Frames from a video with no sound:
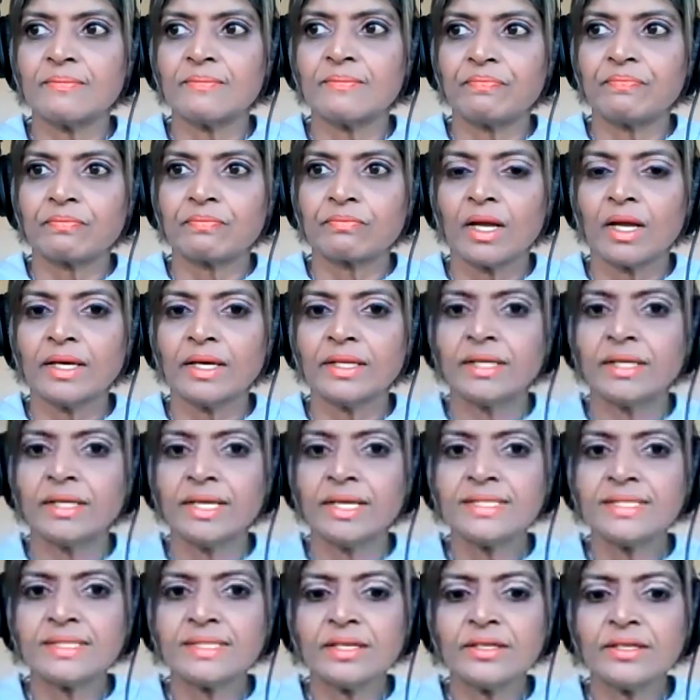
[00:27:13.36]
I
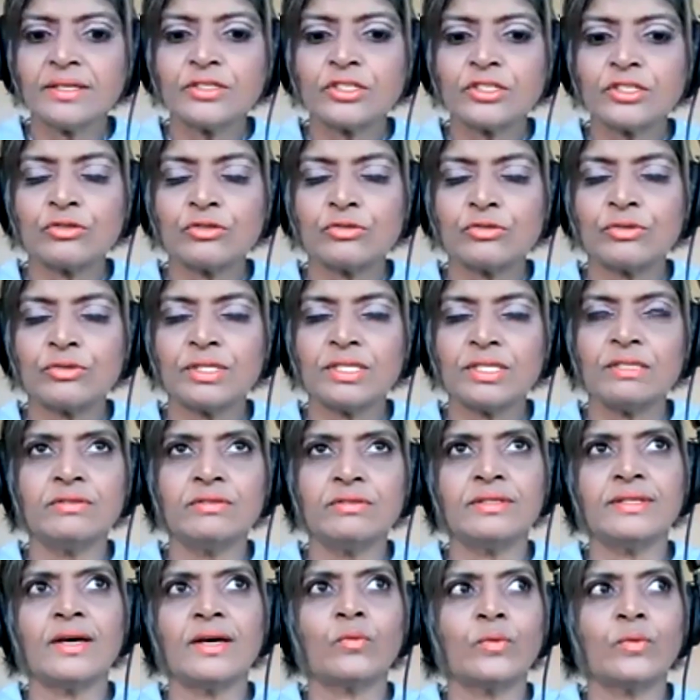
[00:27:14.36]
started to, even that
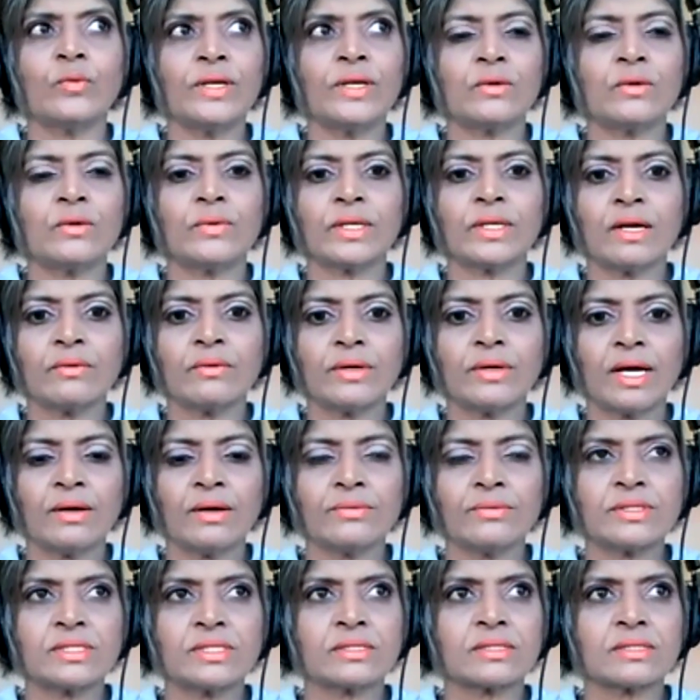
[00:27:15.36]
week when
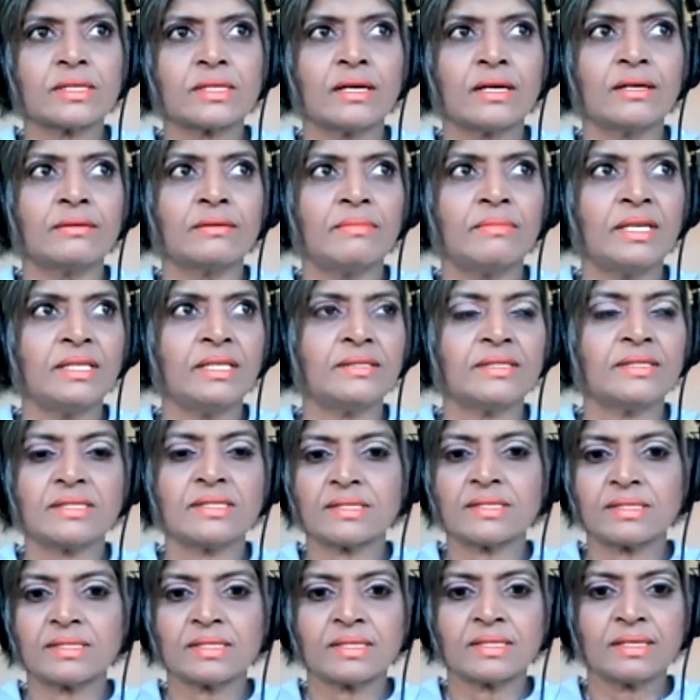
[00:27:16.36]
I made this,
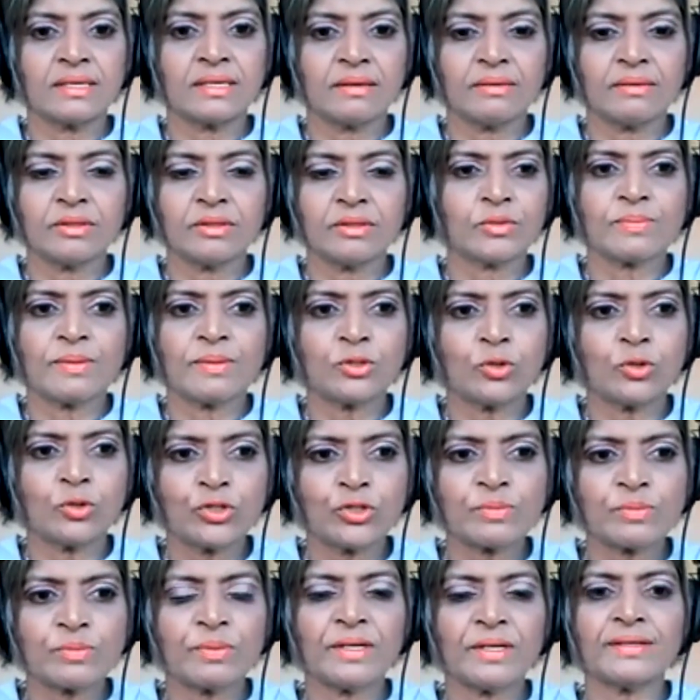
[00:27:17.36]
it was my daughter's
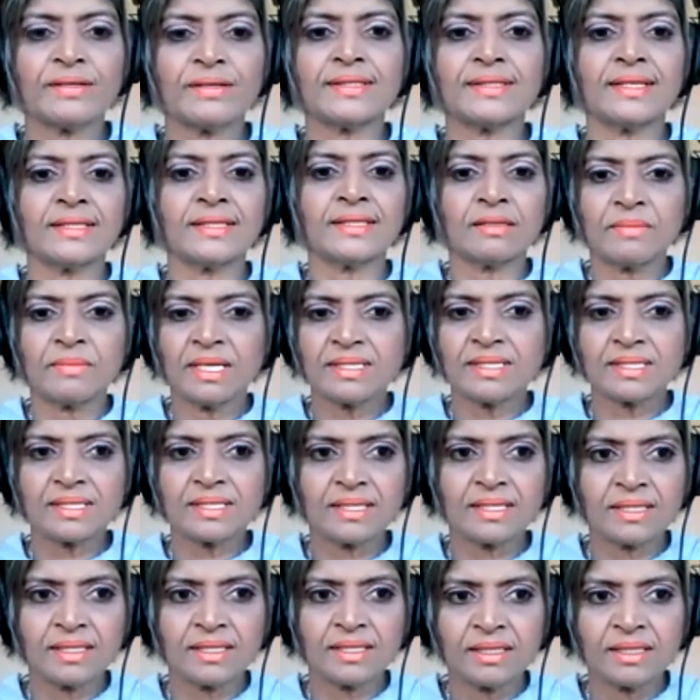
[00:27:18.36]
birthday and I'd made
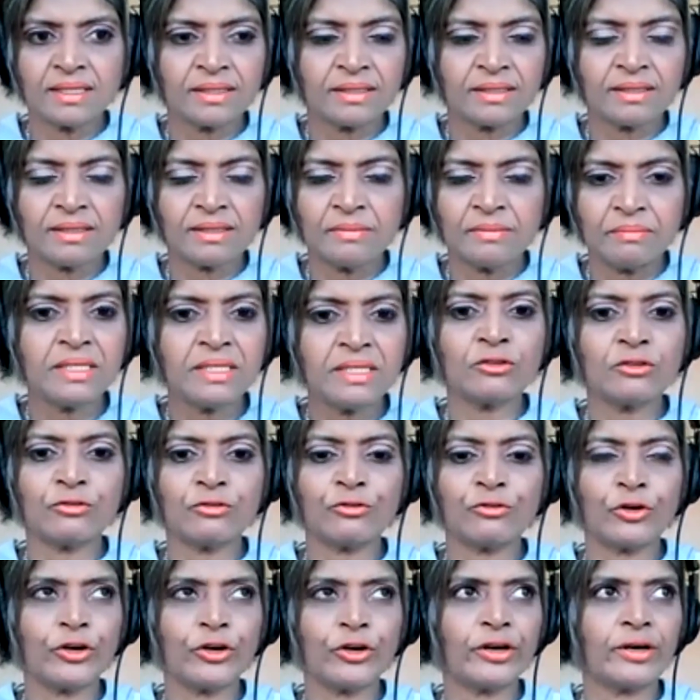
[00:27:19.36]
a meal for
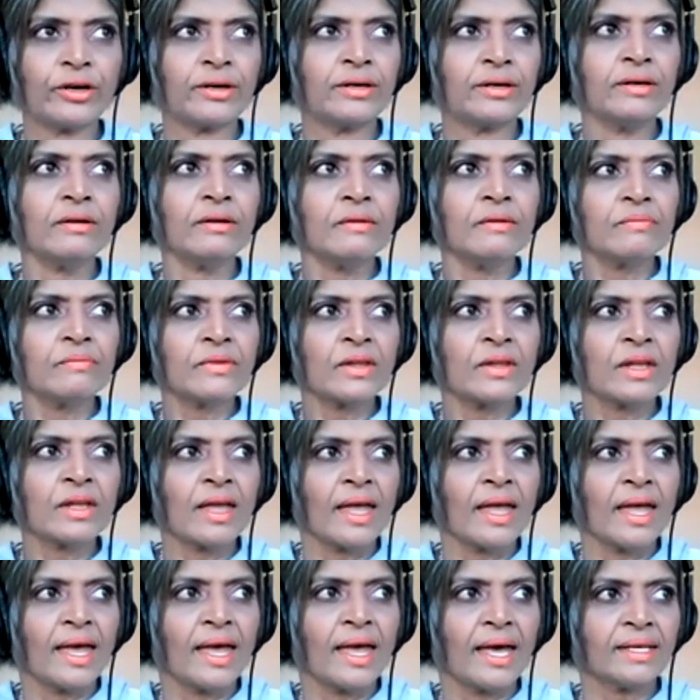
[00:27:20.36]
her.
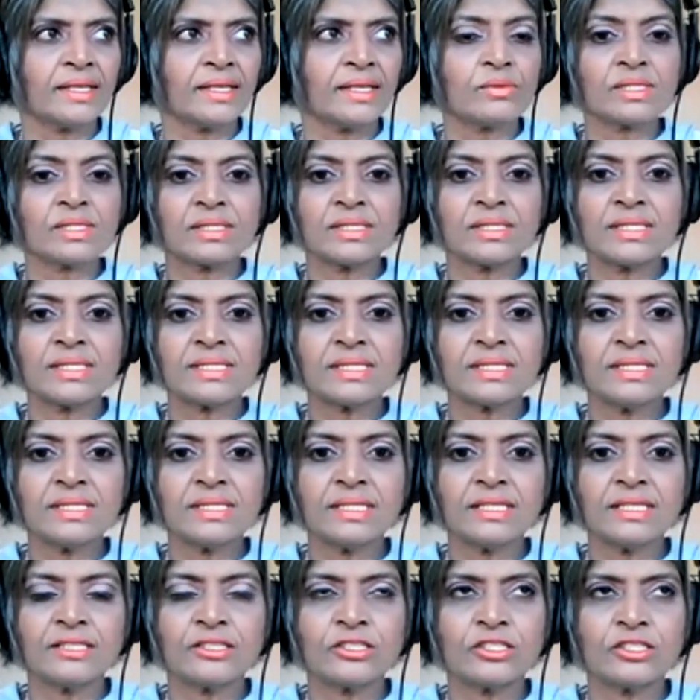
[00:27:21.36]
And I was listening
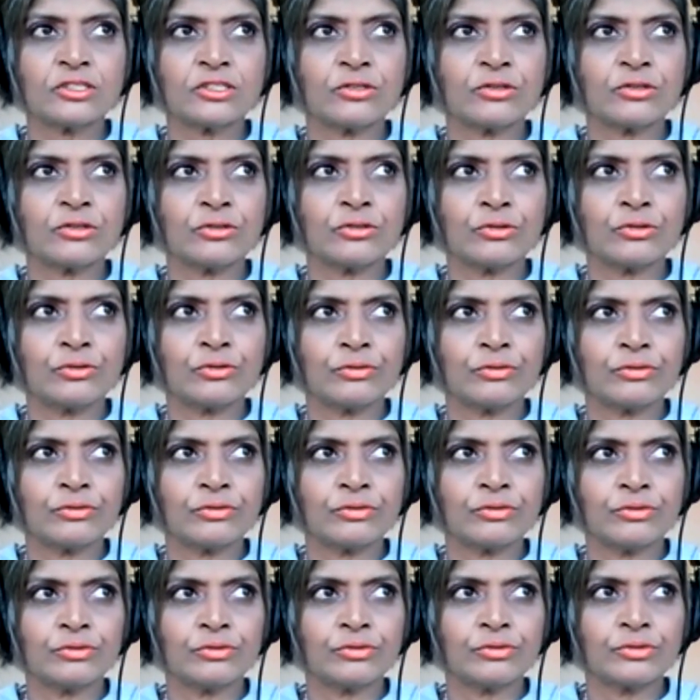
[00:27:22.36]
to
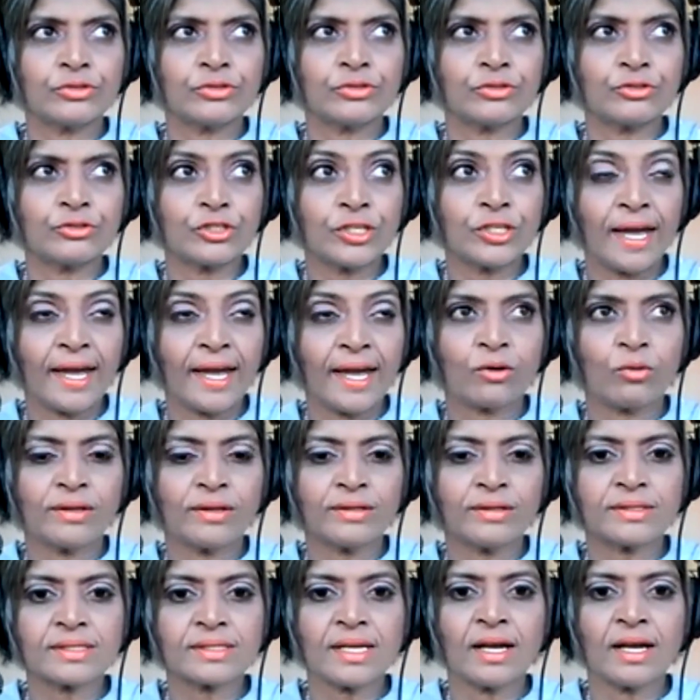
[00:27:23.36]
Jack whilst
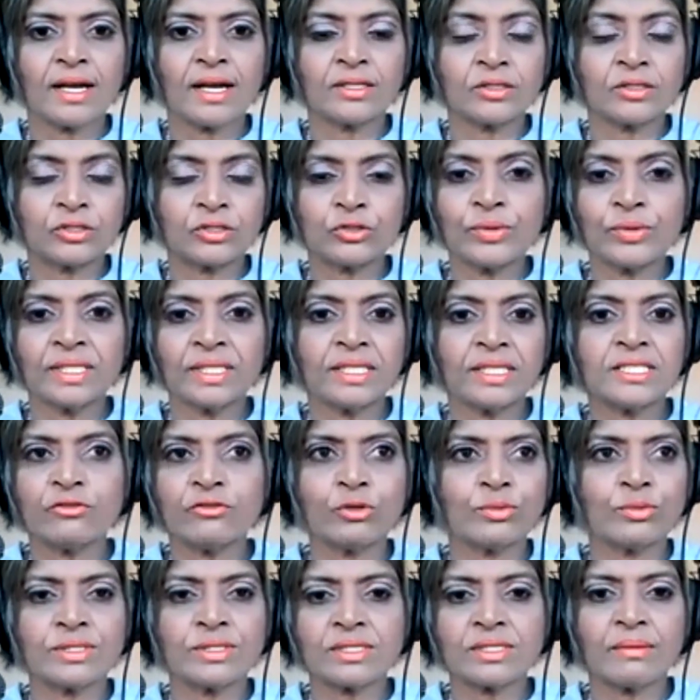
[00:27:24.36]
doing an interview with
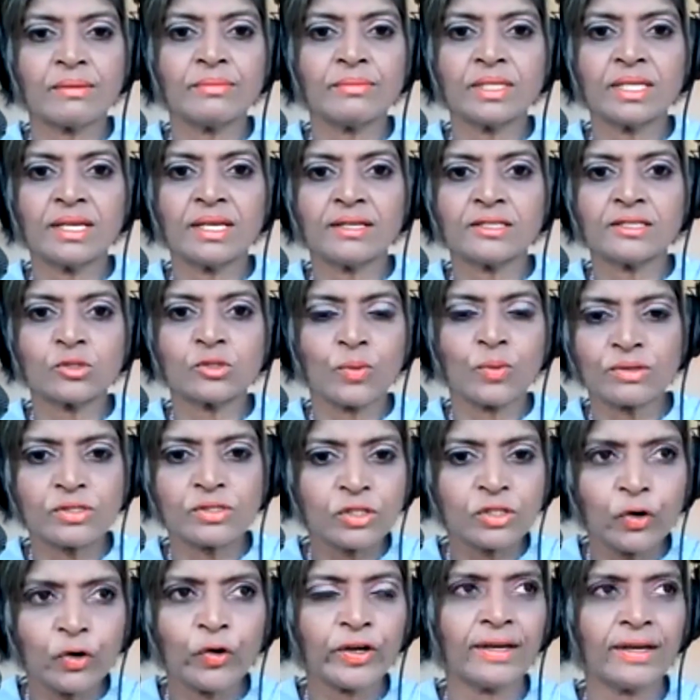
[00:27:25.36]
somebody else whilst I was
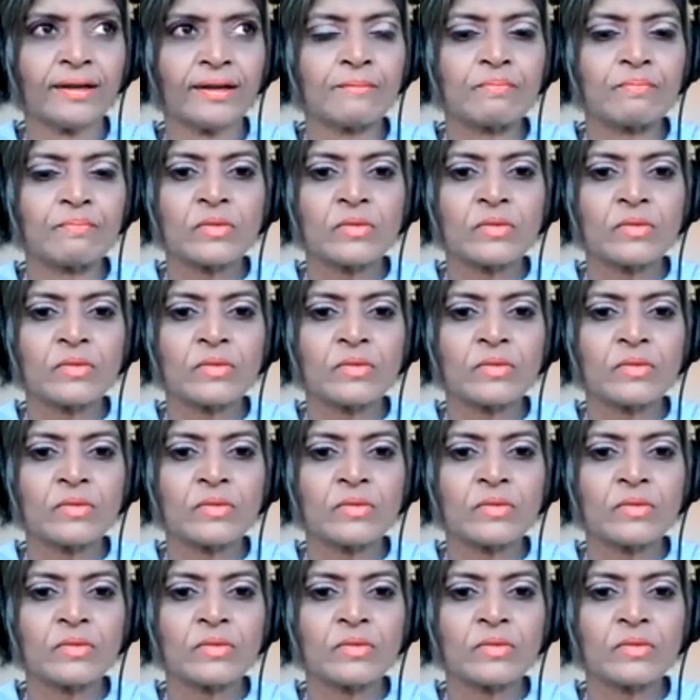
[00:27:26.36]
cooking.